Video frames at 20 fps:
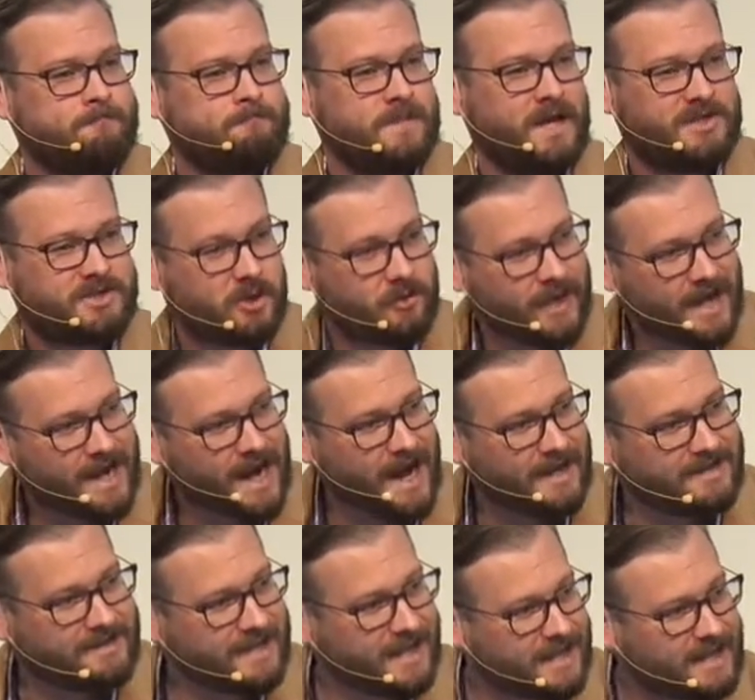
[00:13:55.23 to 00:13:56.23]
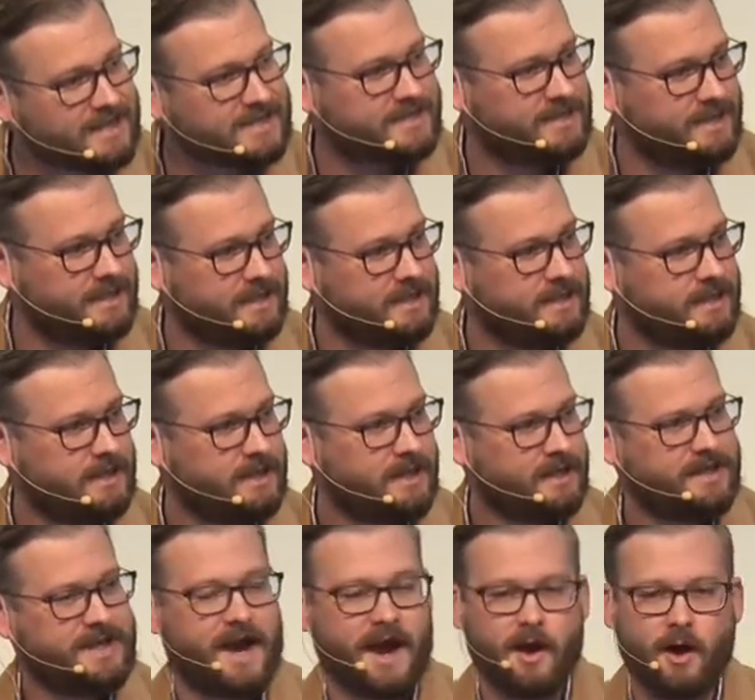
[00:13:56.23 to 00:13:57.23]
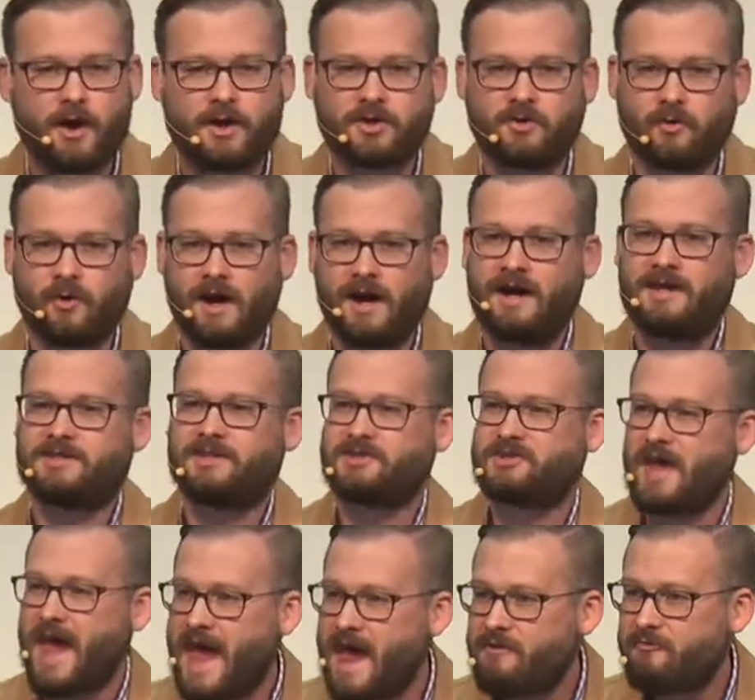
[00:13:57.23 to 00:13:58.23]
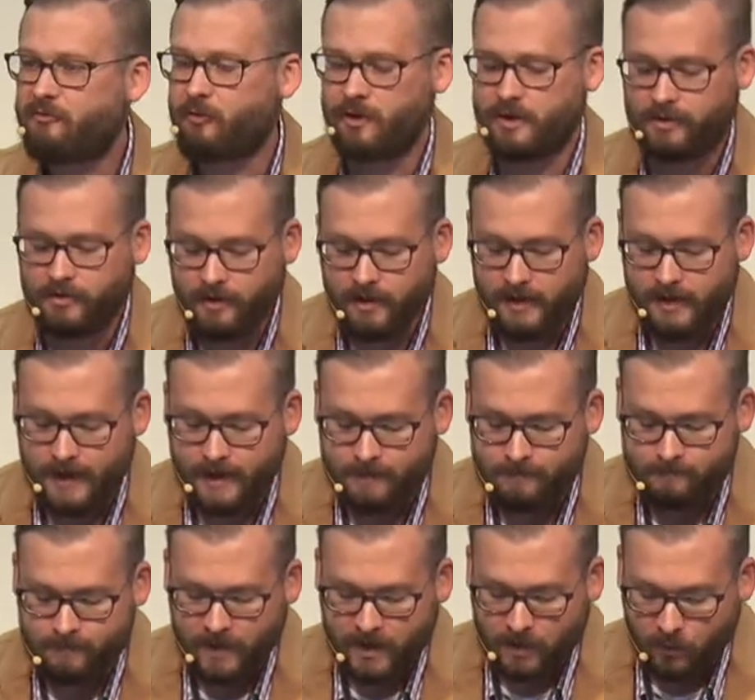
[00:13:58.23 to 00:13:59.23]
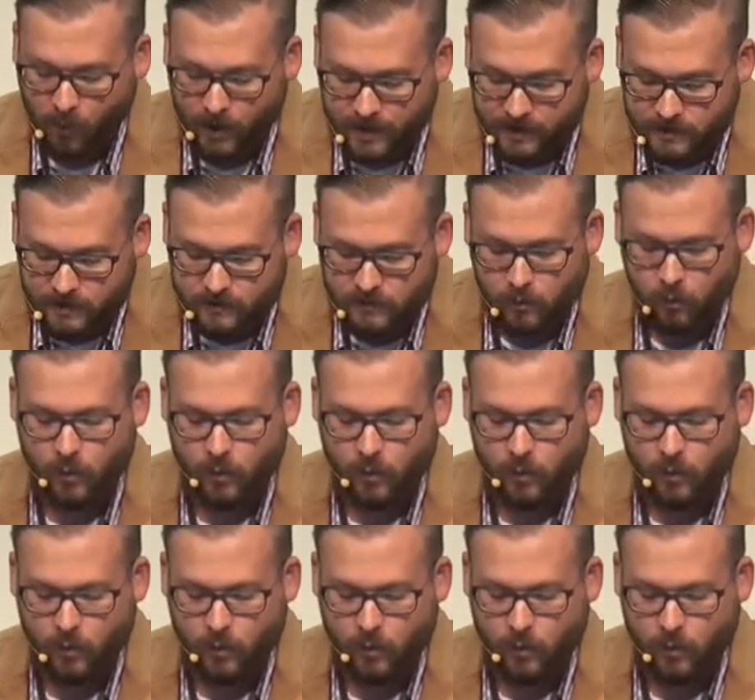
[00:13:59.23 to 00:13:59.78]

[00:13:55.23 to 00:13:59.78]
And so that identity characterizes everything we do.